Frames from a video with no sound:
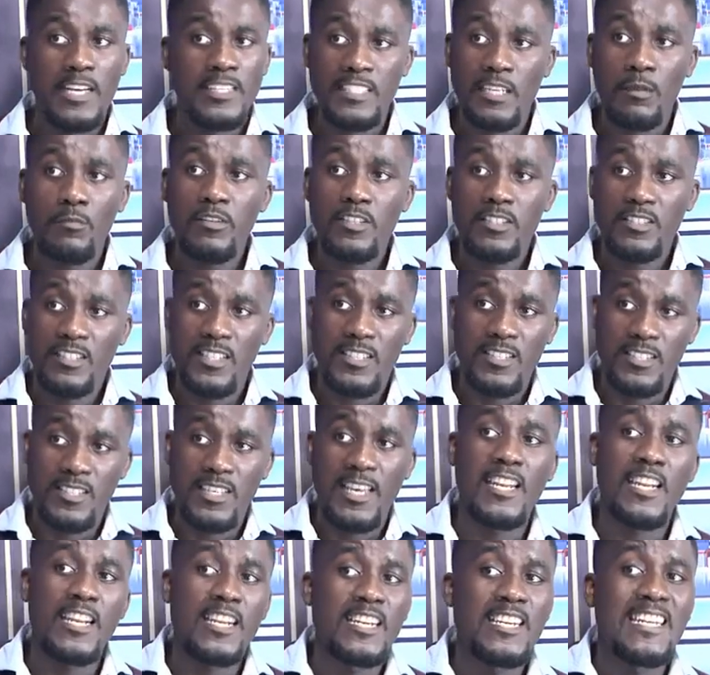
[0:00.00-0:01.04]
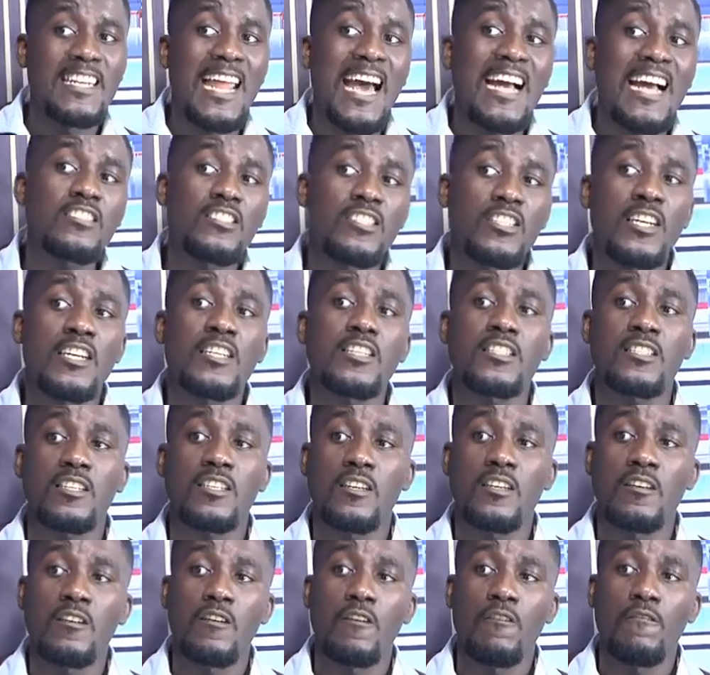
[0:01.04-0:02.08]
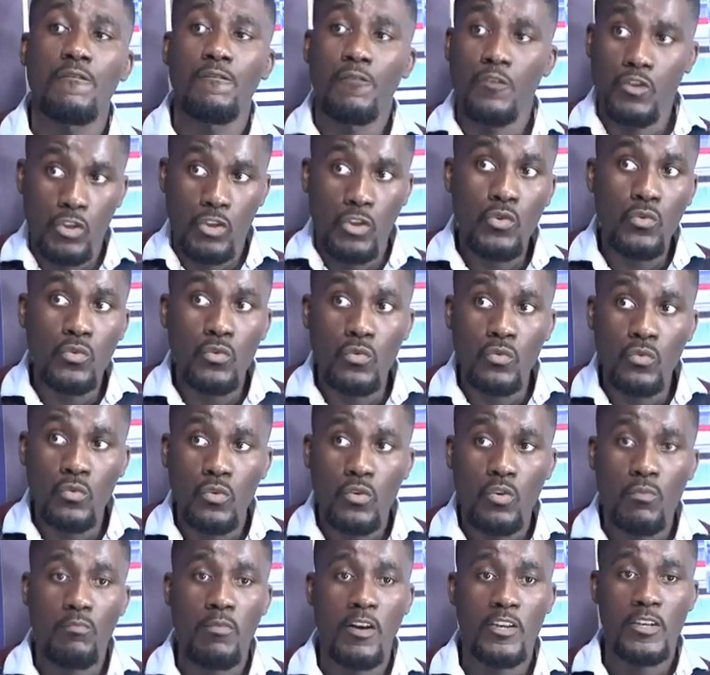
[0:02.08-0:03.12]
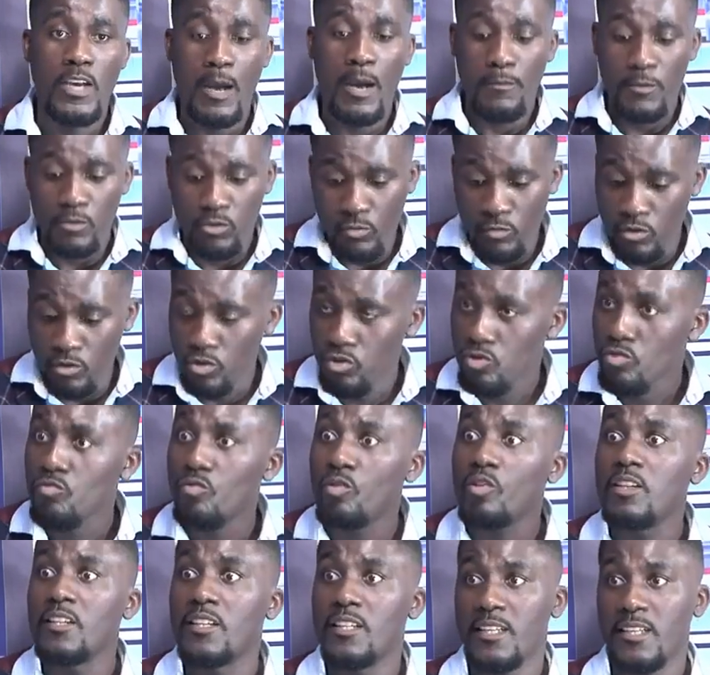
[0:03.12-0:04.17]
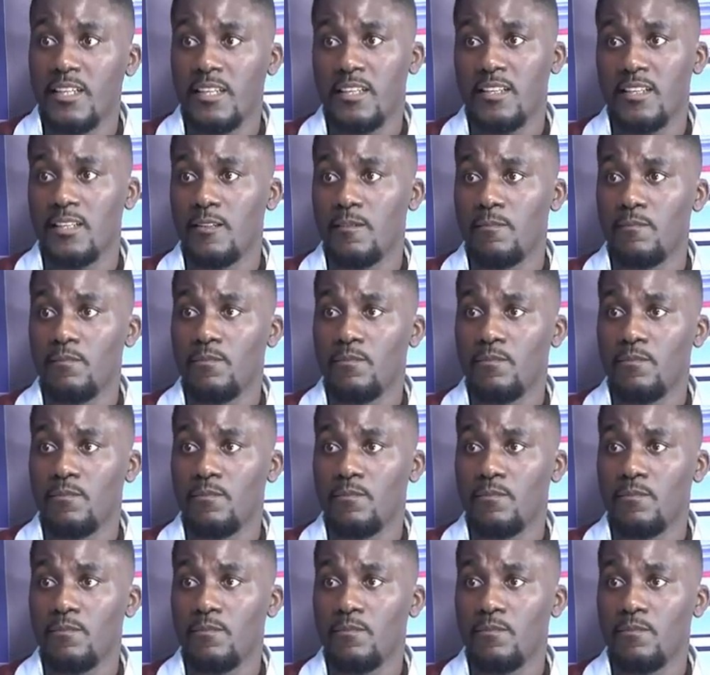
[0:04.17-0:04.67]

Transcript: And somebody just saying it not just for you, but you happen to be scrolling it.